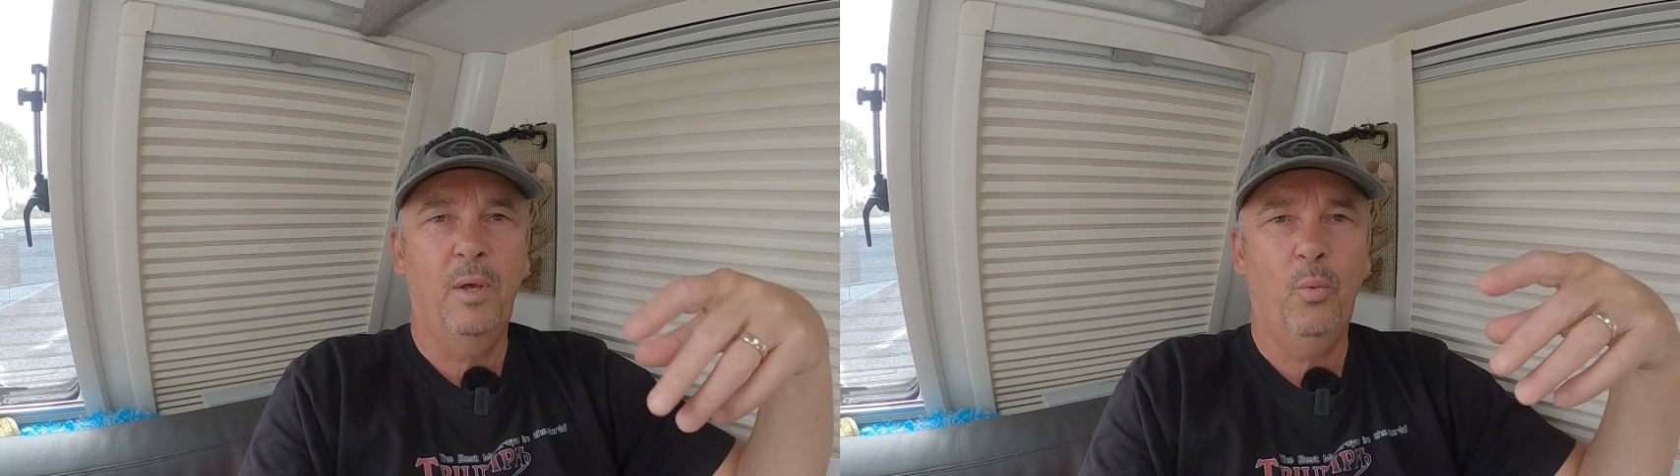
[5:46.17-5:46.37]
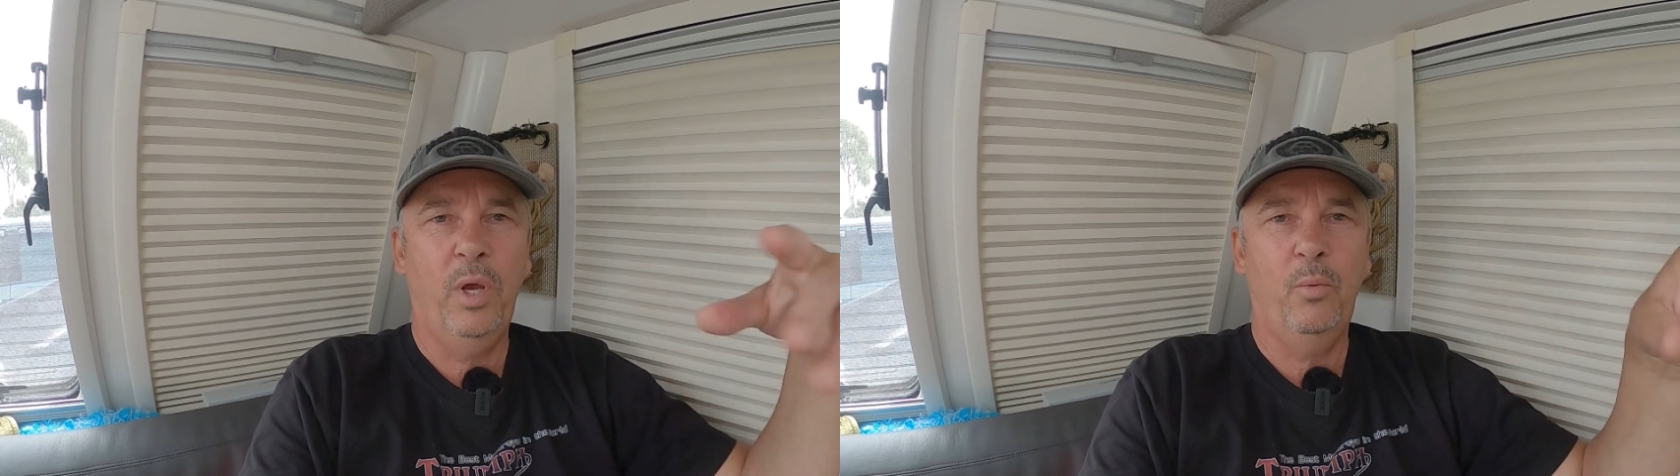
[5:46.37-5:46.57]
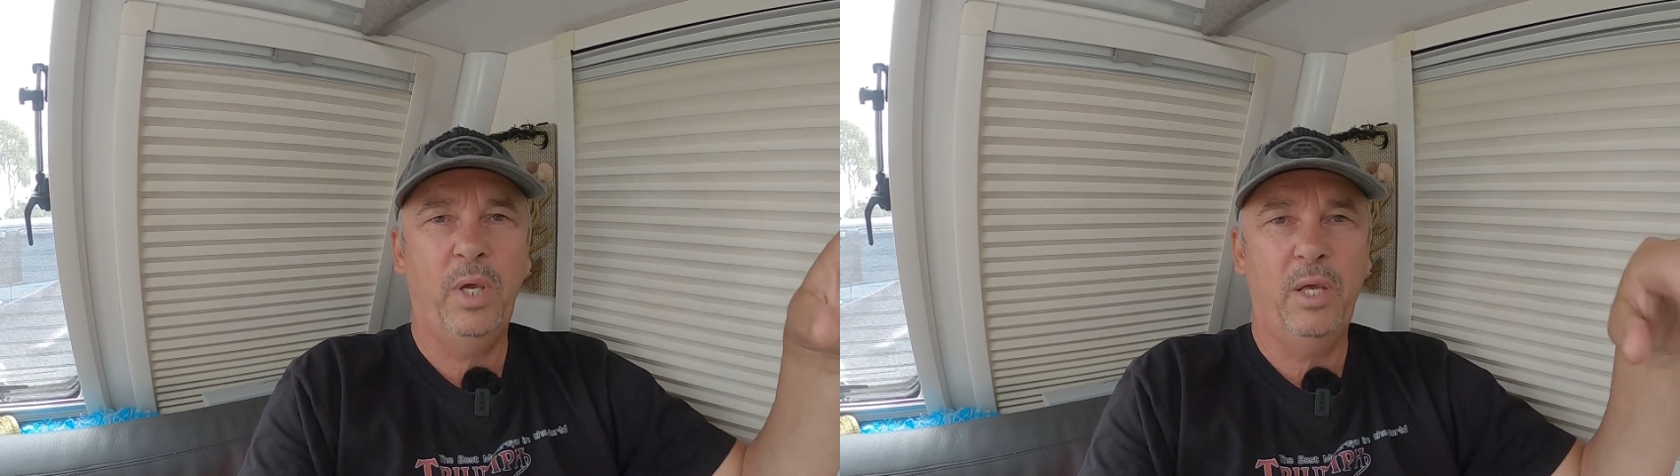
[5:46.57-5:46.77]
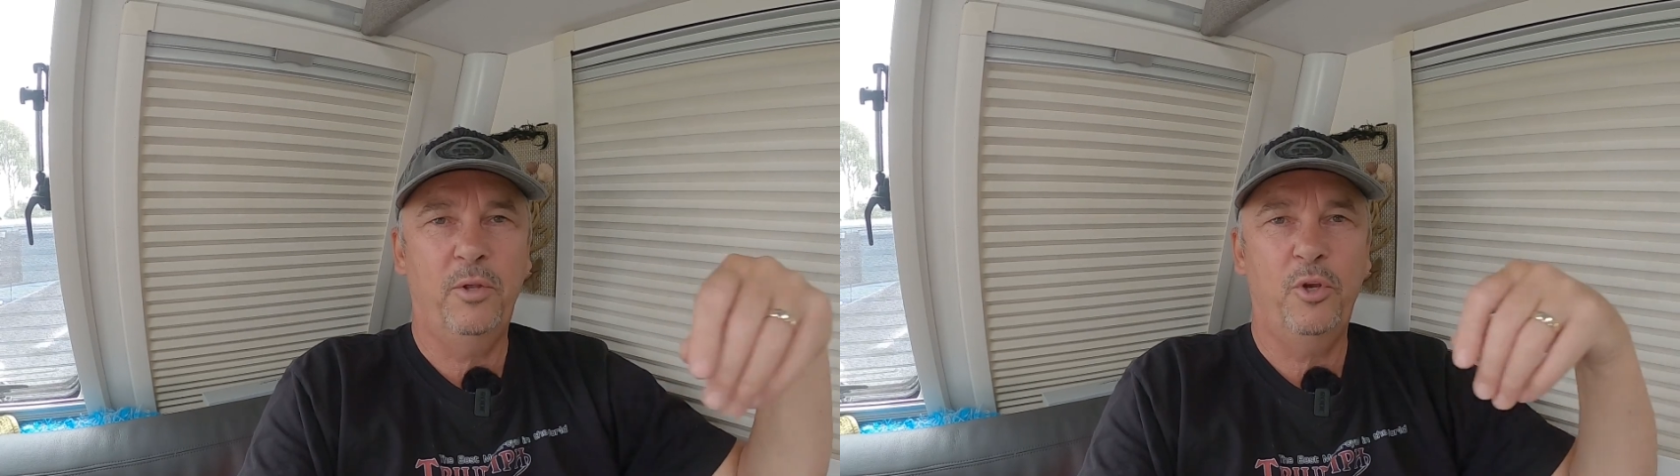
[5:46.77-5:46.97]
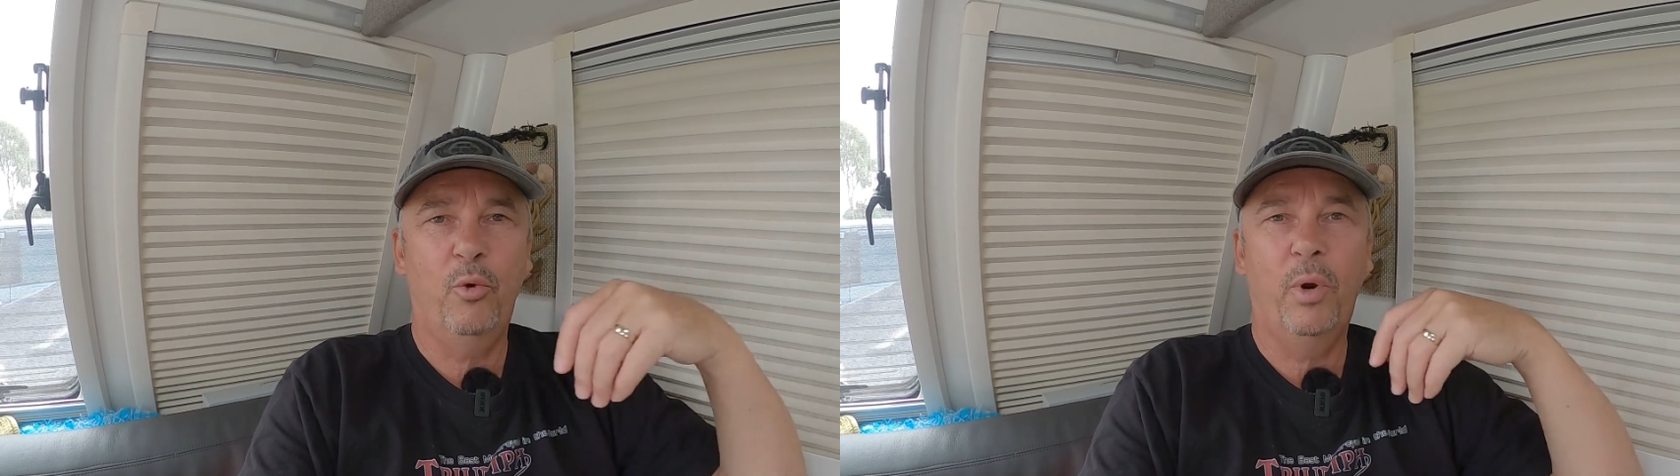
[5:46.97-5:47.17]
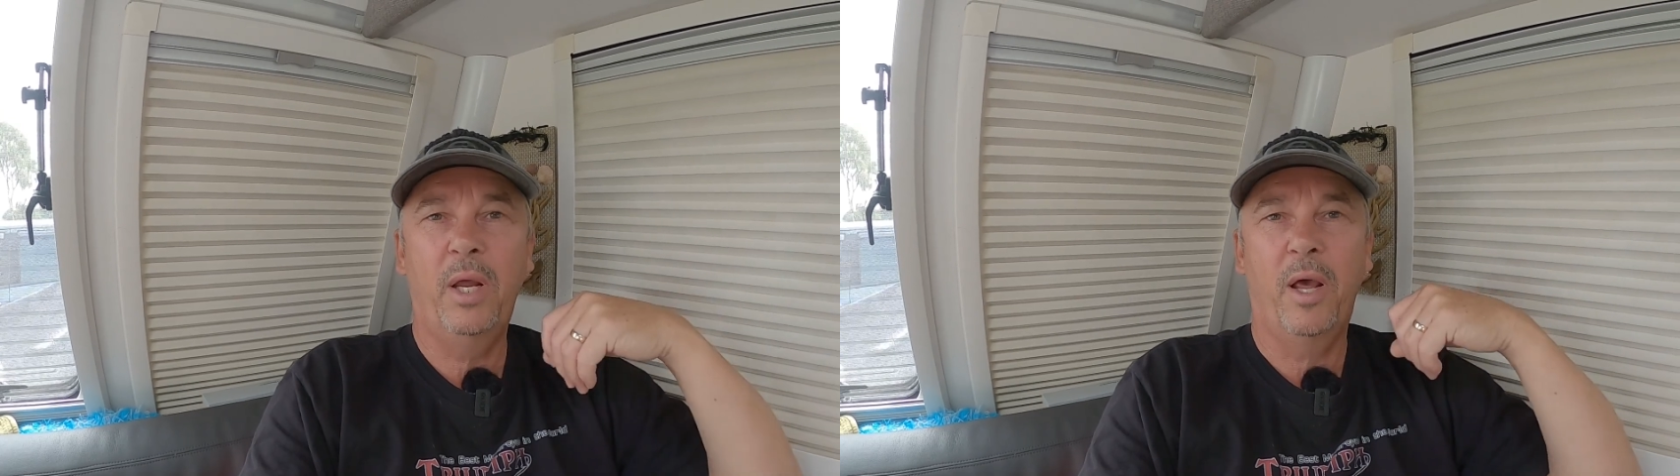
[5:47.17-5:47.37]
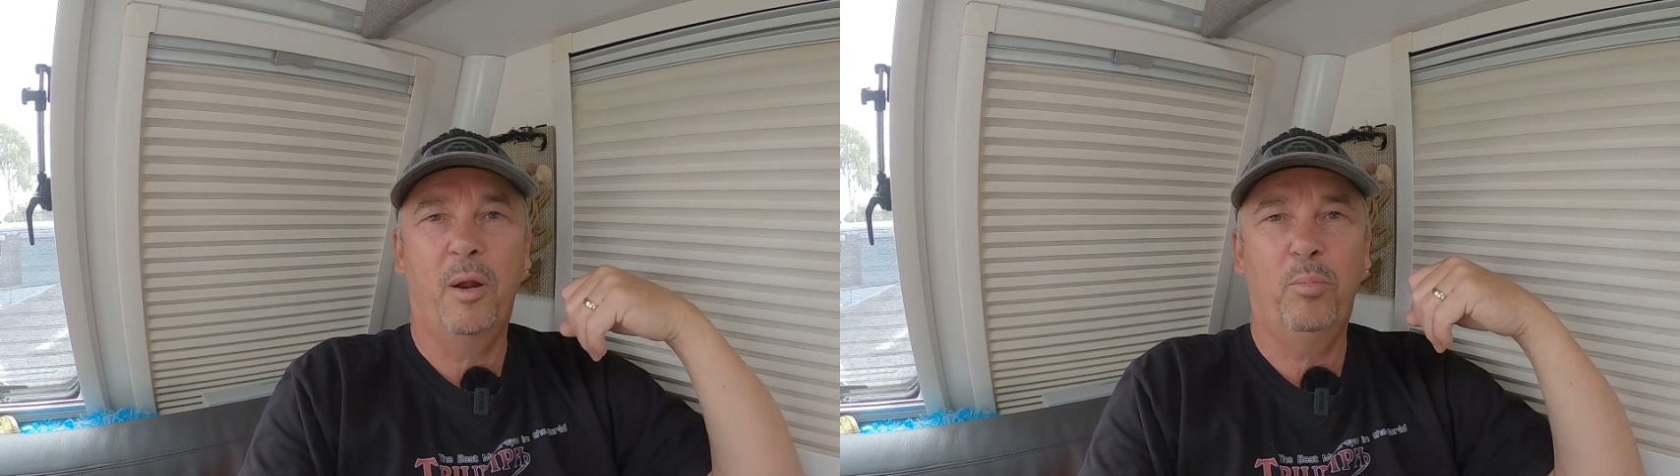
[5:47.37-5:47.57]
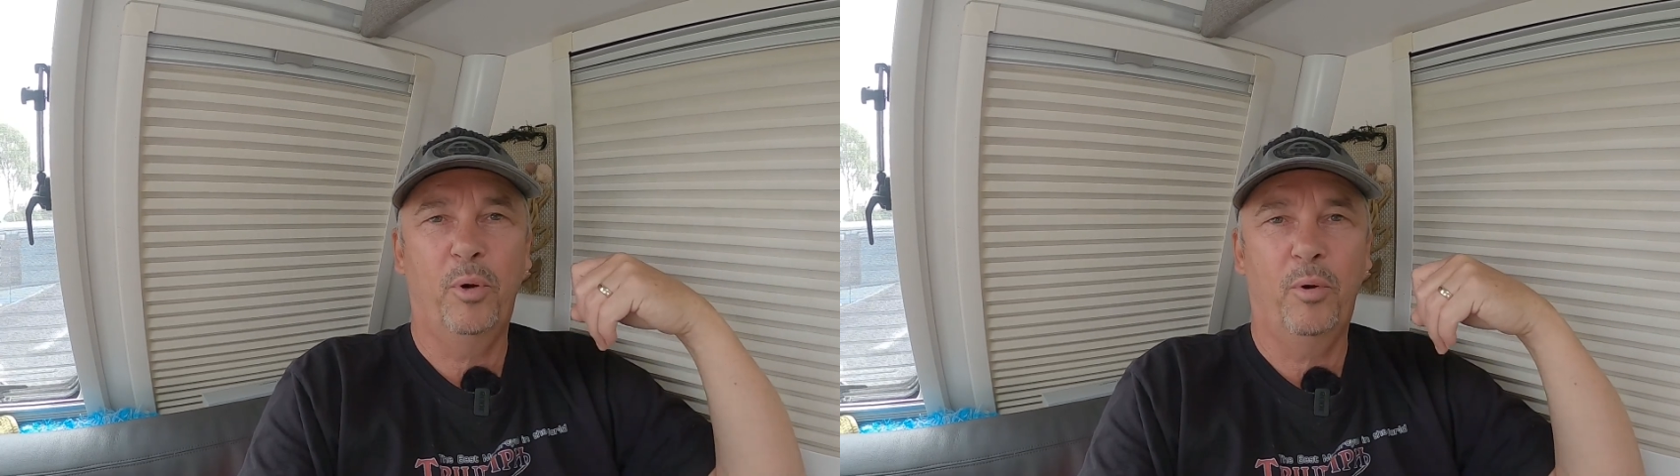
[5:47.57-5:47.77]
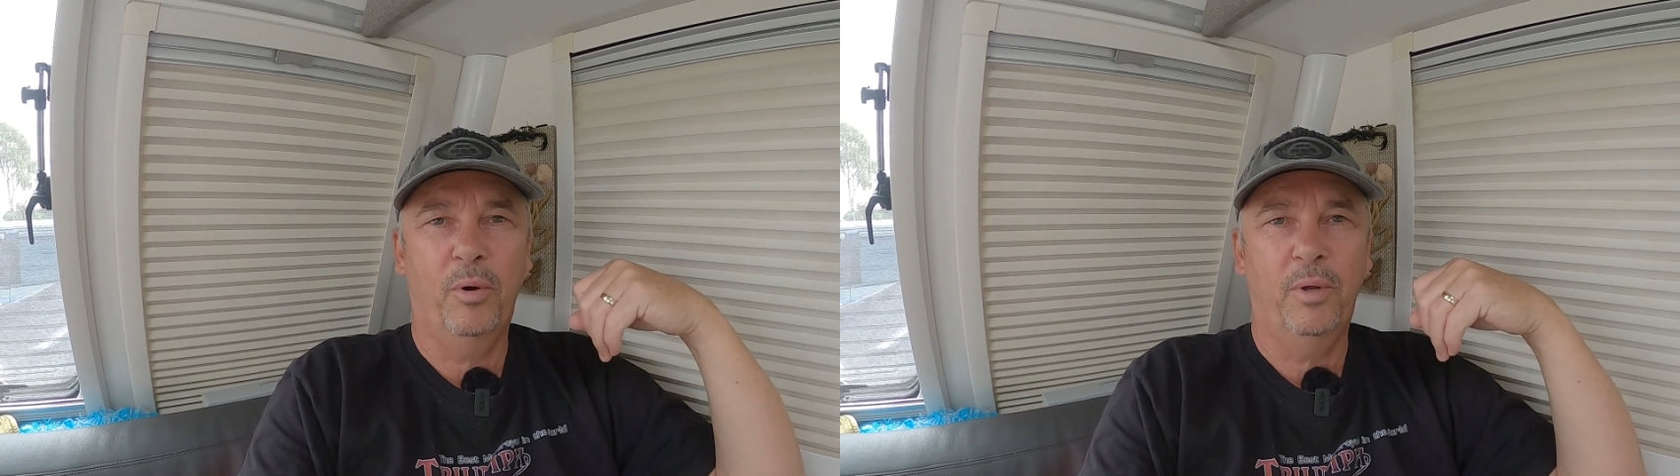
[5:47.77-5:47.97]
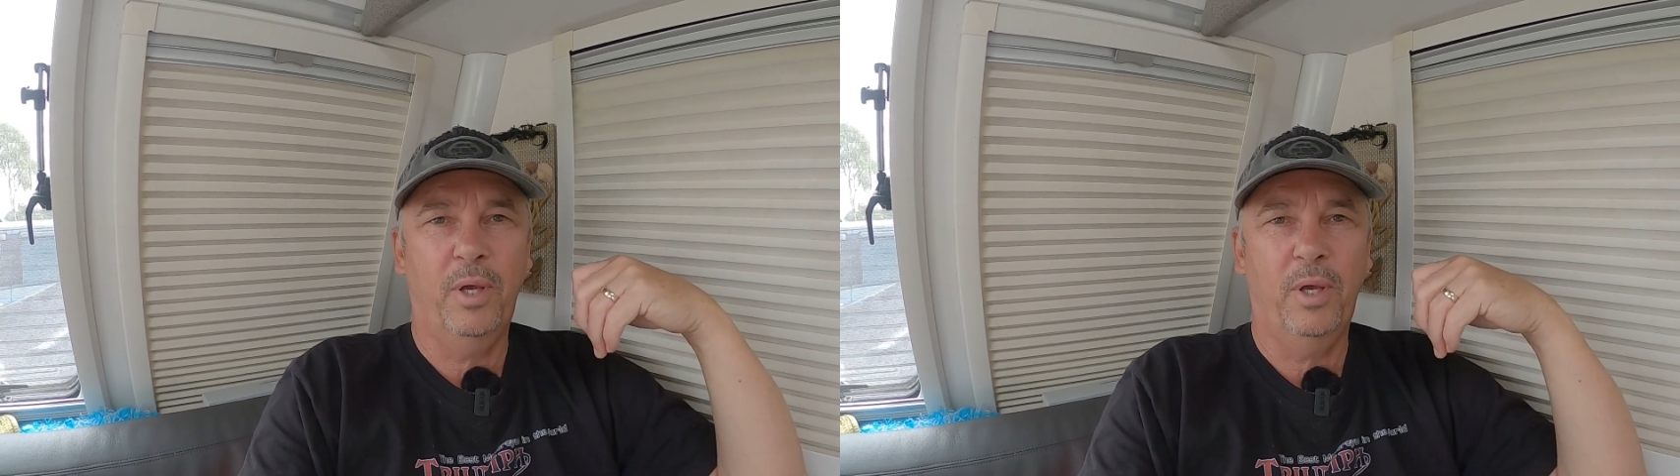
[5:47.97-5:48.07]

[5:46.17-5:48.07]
when we get the new regulator put on,